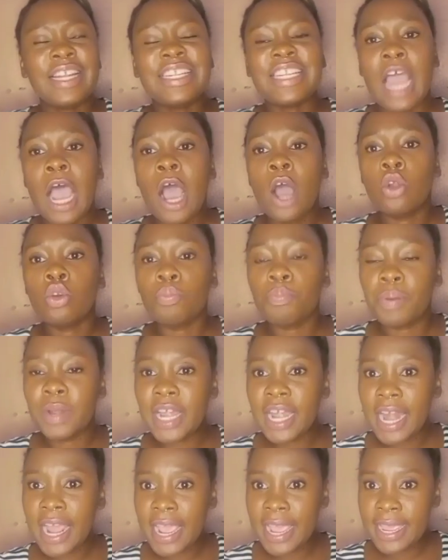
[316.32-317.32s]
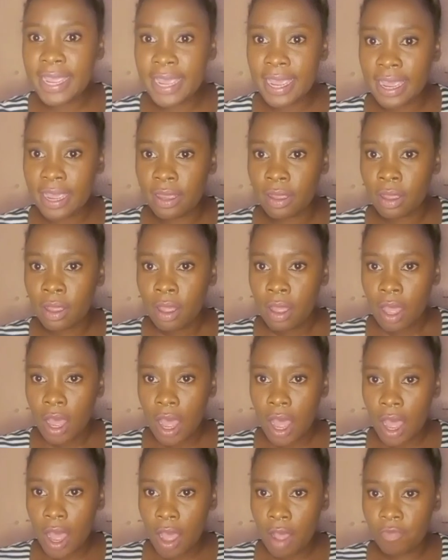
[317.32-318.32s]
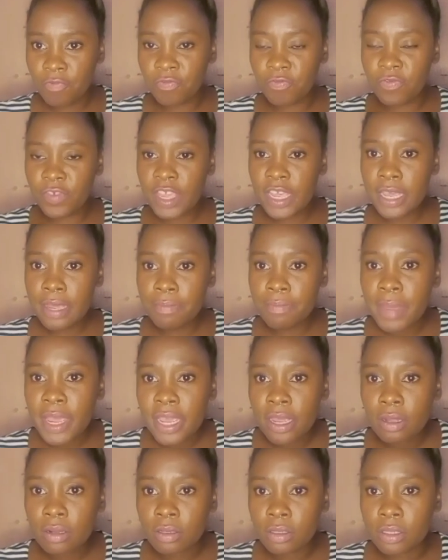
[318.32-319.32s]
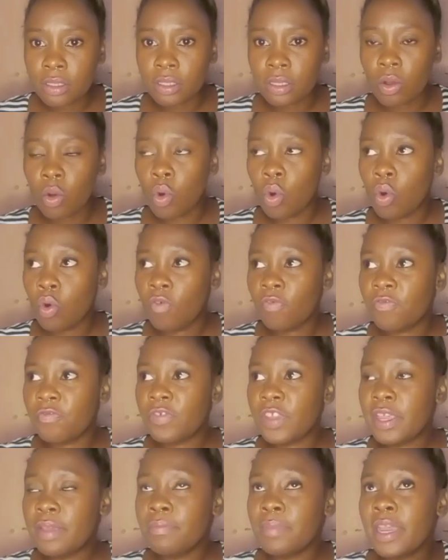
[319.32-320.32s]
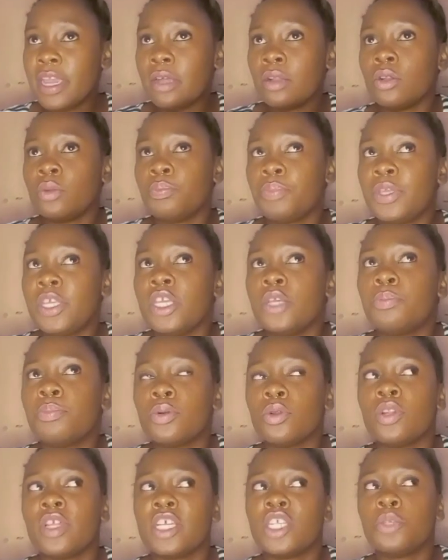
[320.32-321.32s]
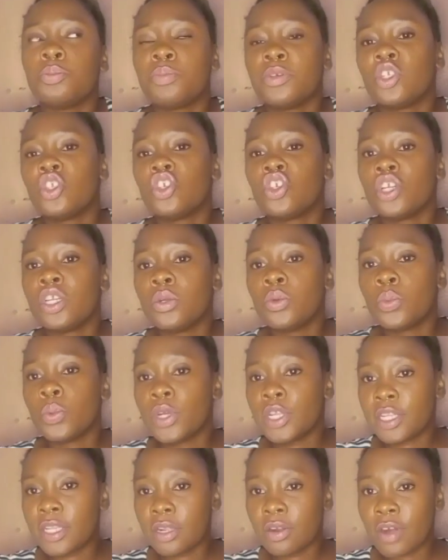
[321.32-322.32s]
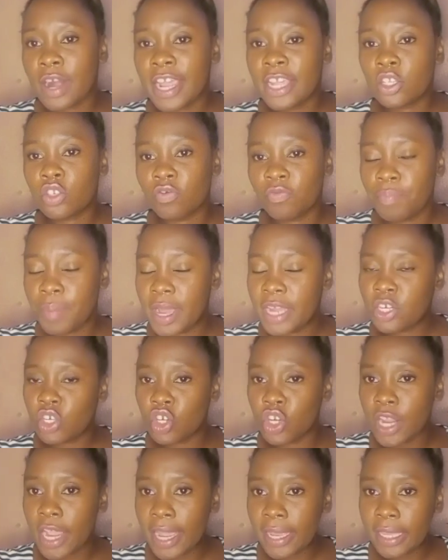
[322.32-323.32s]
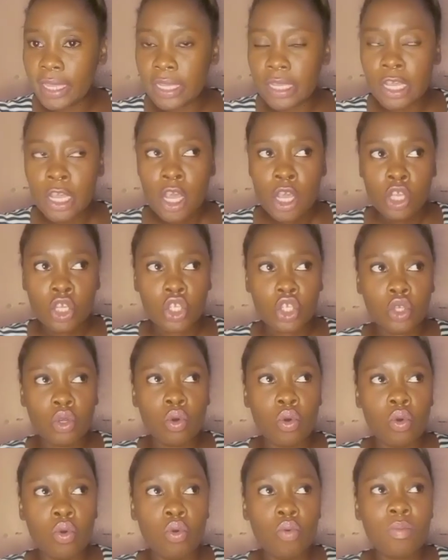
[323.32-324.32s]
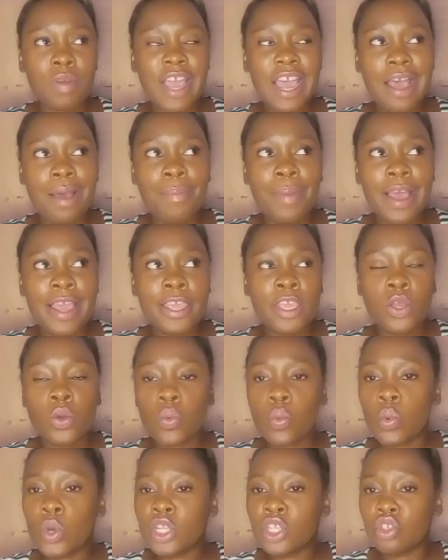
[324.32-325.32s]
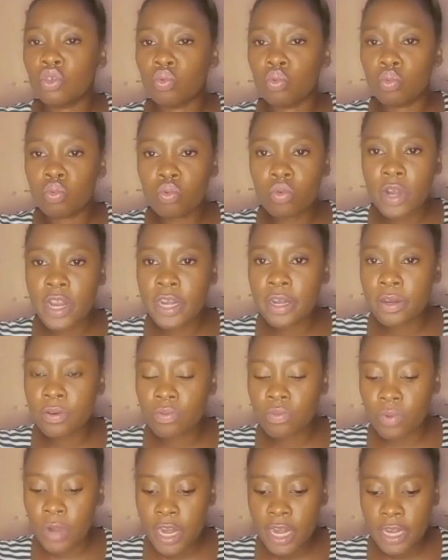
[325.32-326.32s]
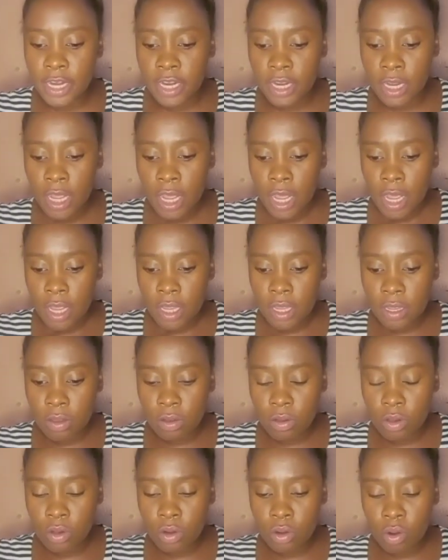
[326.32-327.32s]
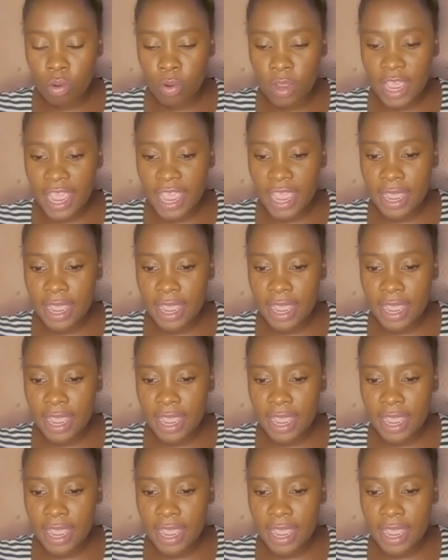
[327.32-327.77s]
downplaying females or female people, especially with the rise of patriarchy. So Mkabayi was really, really, you know,